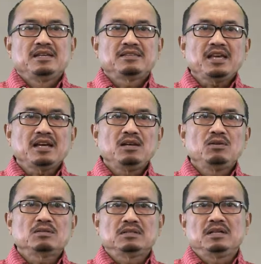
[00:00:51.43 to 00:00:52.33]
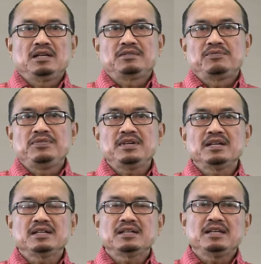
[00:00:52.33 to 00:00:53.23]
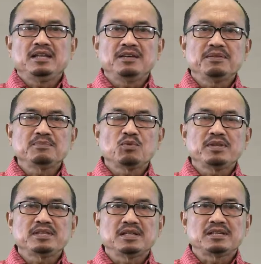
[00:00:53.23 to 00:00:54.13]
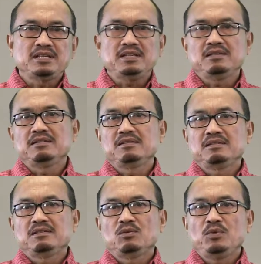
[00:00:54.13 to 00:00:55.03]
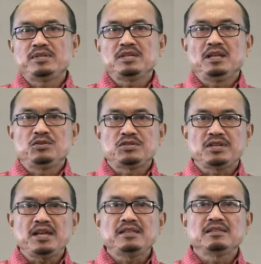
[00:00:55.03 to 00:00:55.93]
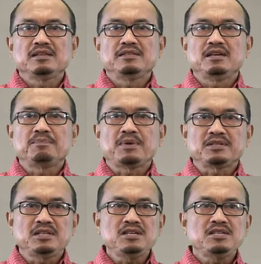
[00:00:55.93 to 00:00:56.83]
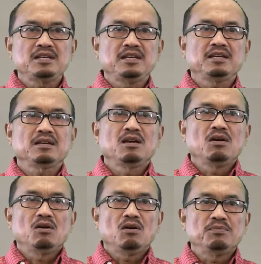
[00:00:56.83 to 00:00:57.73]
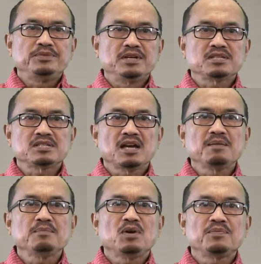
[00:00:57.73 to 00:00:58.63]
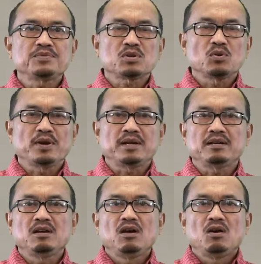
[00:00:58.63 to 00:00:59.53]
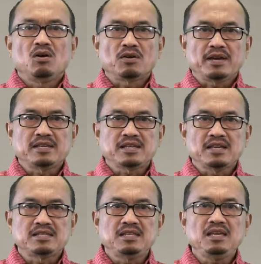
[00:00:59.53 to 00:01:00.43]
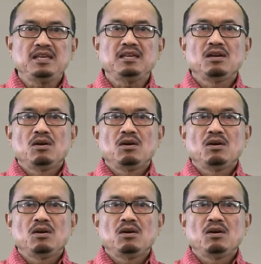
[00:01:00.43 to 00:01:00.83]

Take a look at figure 11.13, which illustrates the partitioning of the sum of square or SST